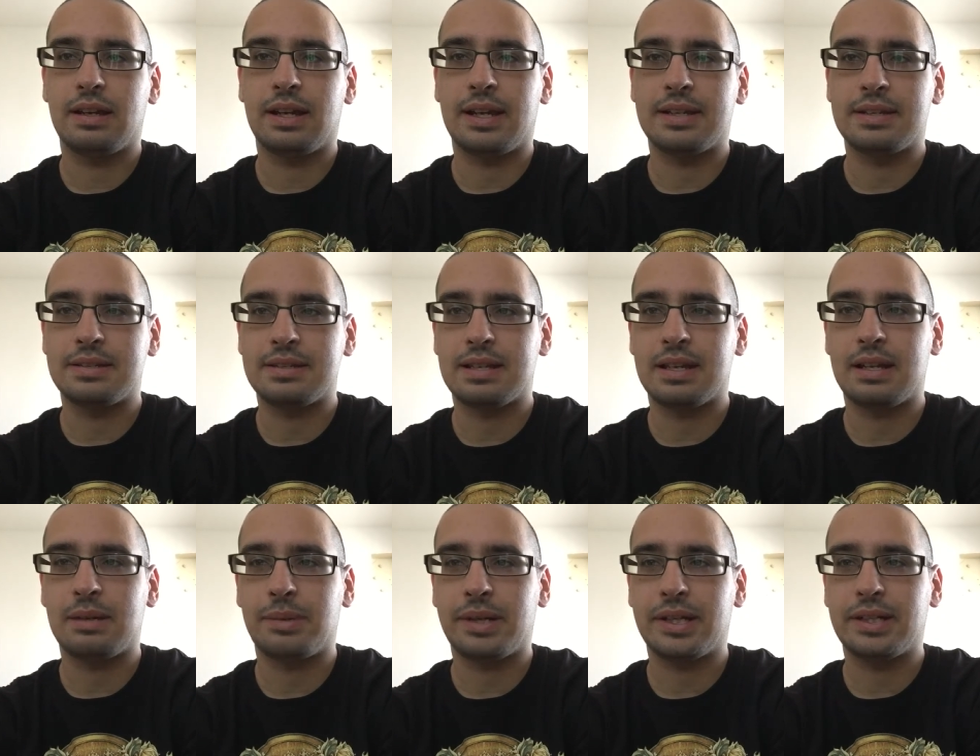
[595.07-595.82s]
and
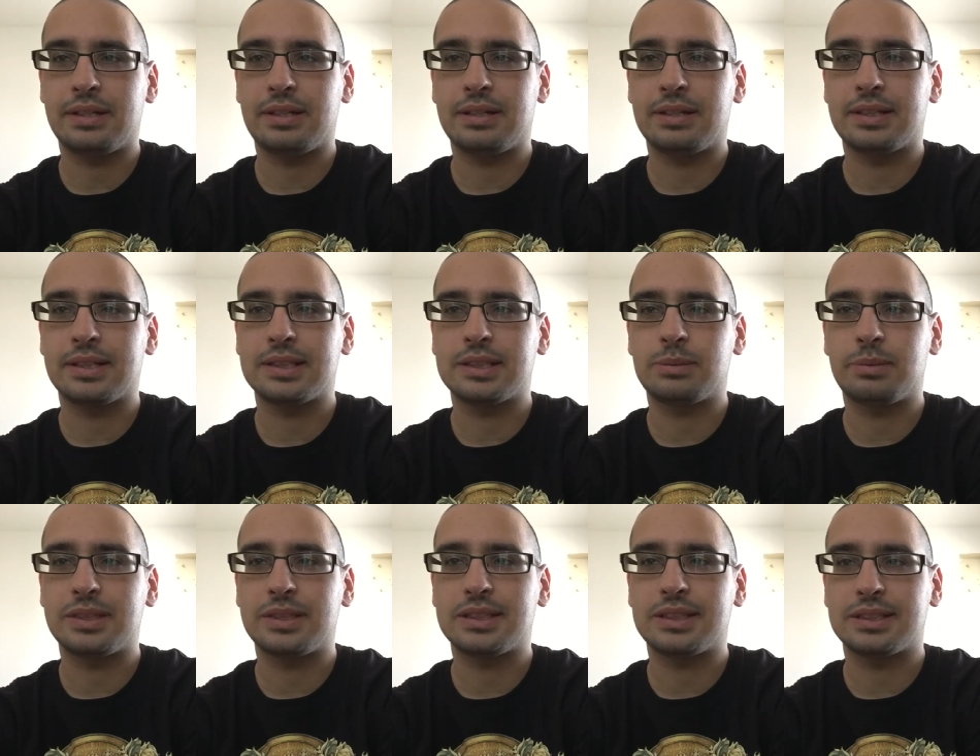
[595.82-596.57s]
celebrating
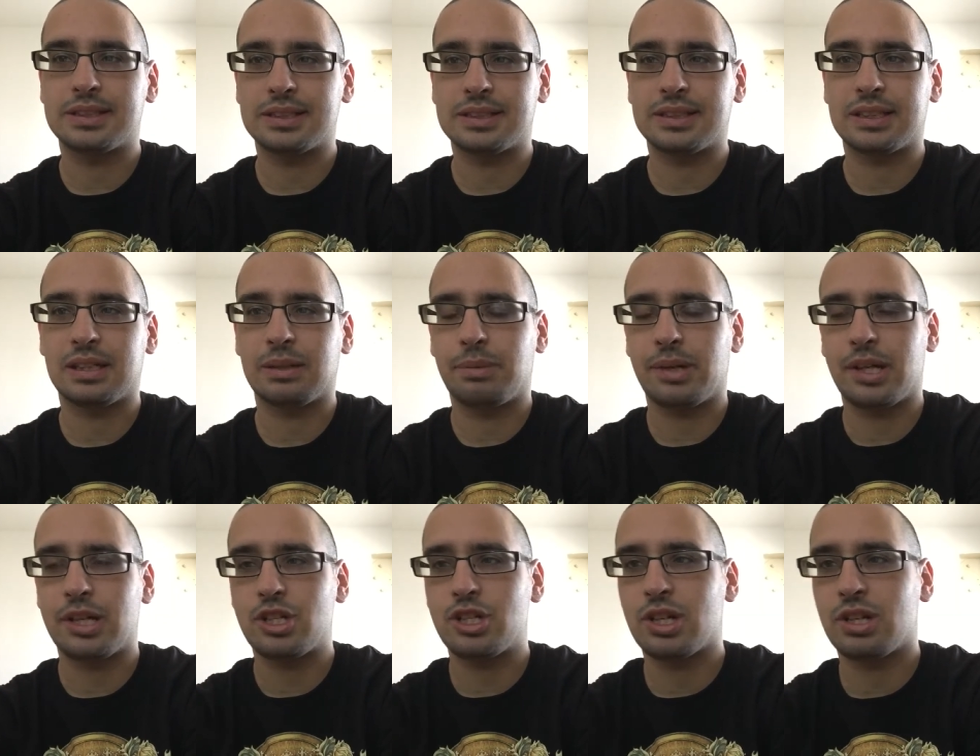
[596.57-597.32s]
Christmas is a
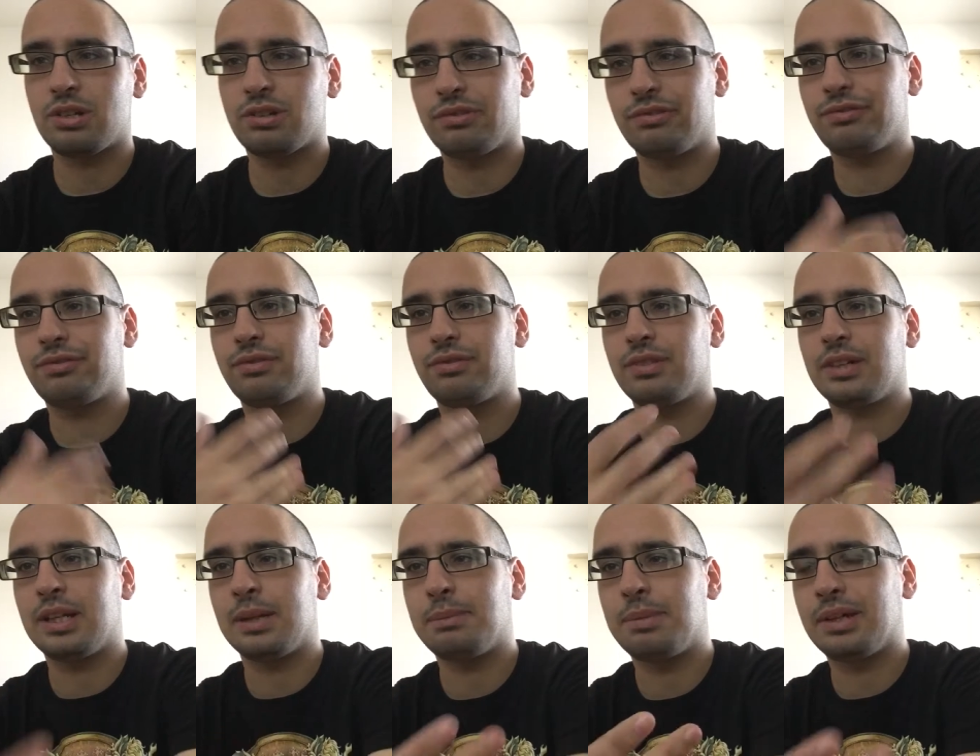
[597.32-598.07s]
celebration of
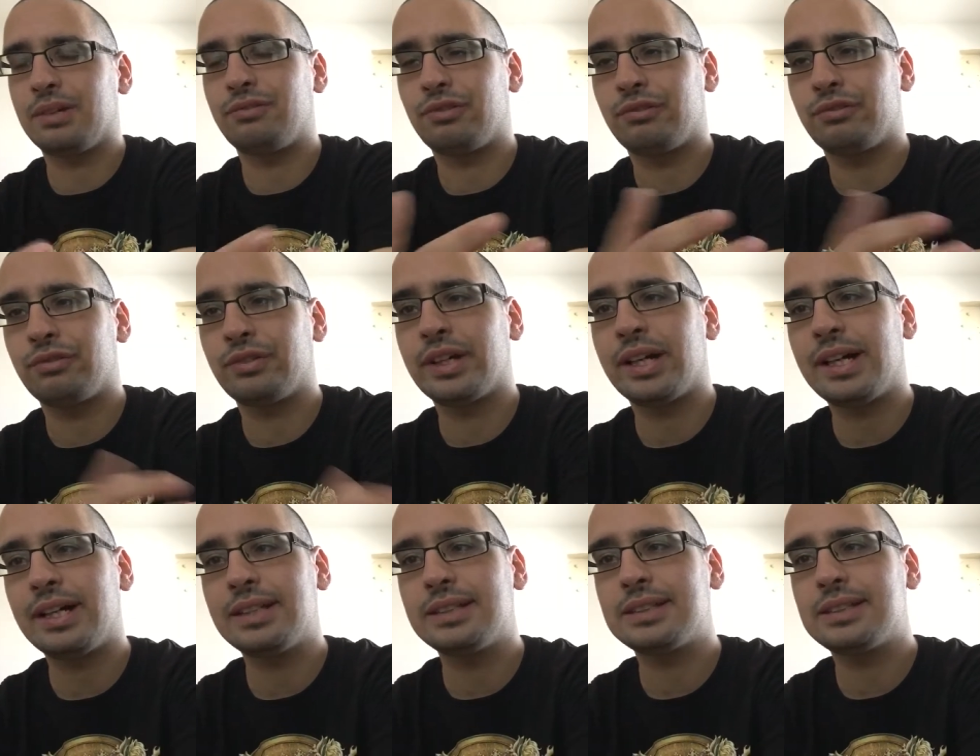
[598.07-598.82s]
the birth of
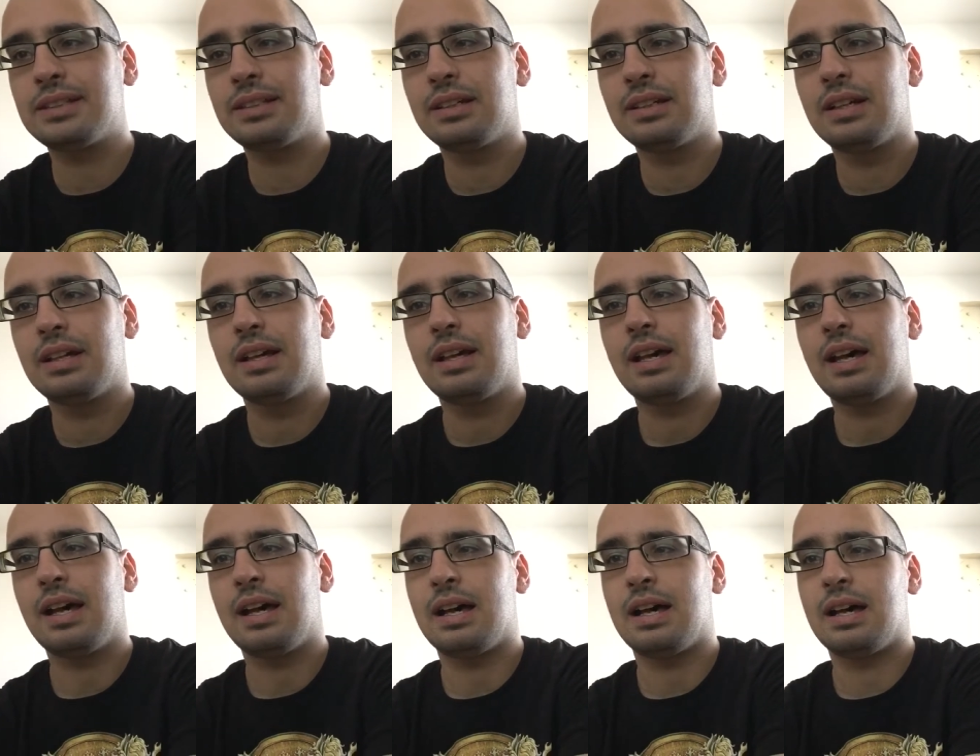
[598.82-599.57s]
Christ.
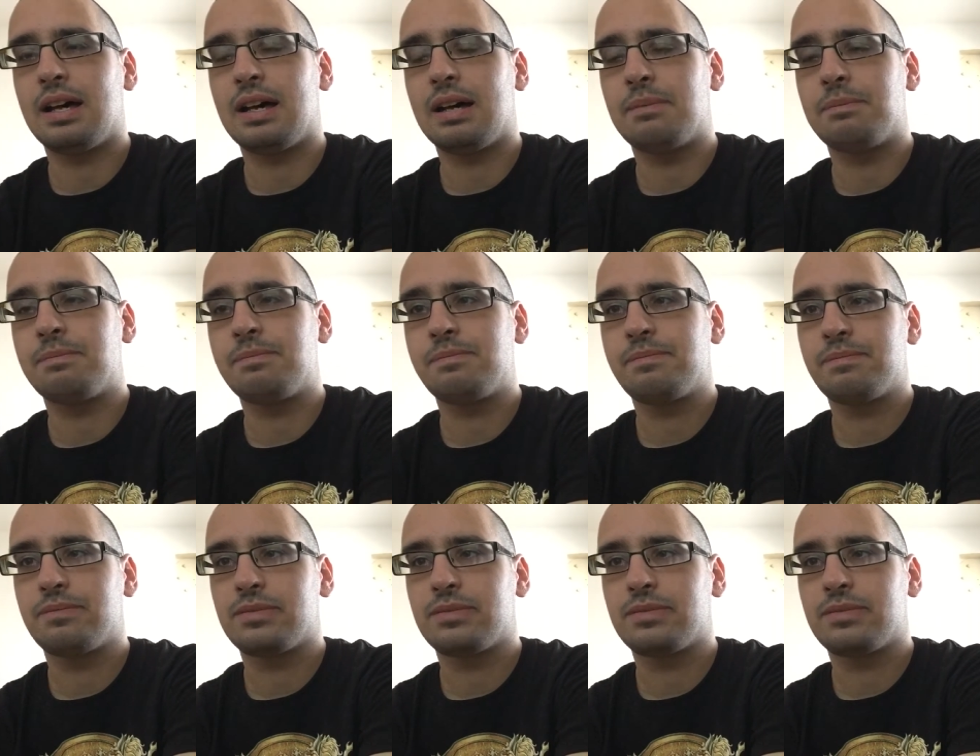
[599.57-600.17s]
Um,